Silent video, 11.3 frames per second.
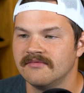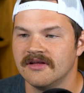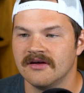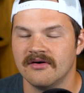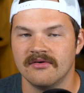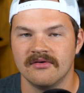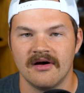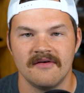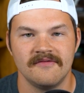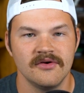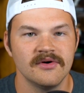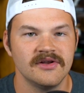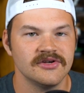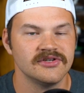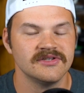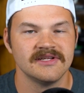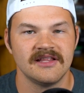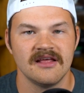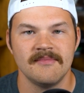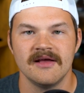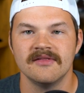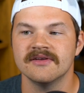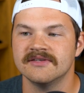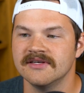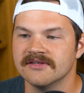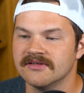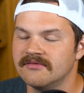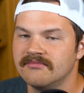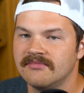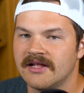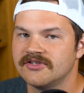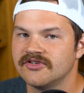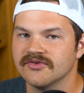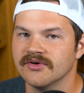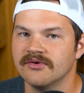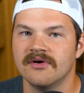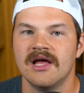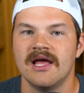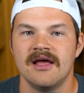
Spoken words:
you know, a few additions that they made this season. That's true.